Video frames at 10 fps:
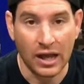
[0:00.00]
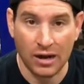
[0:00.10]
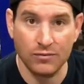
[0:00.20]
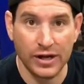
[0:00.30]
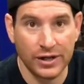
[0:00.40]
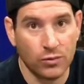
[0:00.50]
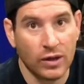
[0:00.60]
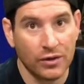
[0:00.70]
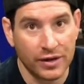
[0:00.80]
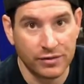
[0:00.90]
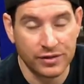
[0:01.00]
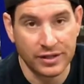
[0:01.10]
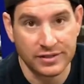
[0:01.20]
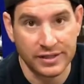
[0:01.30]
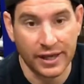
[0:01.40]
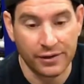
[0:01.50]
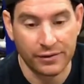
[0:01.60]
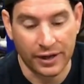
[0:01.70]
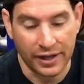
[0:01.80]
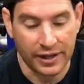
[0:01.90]
I'm ready to weld everything
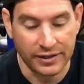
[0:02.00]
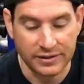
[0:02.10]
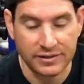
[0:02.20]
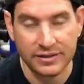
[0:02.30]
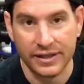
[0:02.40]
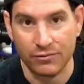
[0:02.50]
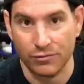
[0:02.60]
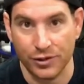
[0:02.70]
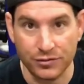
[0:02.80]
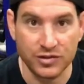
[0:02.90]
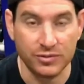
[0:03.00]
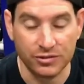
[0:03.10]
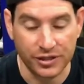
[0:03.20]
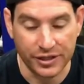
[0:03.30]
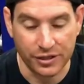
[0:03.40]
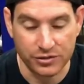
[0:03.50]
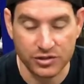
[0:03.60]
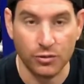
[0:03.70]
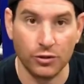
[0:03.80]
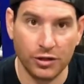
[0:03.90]
together and get rid of some Clecos.
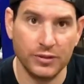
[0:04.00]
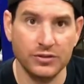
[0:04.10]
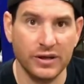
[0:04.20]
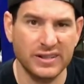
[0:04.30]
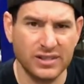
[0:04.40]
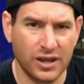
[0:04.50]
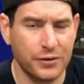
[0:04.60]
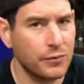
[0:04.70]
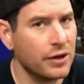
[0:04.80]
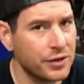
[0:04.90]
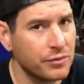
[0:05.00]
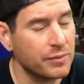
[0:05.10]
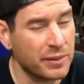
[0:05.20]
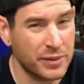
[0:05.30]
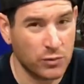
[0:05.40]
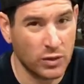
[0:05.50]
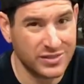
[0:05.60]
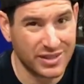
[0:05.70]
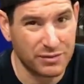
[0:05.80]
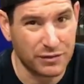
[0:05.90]
So we're gonna be doing a ton of welding with my MIG
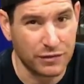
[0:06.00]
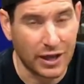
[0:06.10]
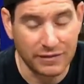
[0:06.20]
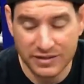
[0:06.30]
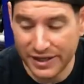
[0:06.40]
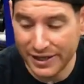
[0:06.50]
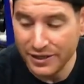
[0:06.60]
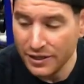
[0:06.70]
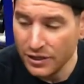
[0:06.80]
175 today.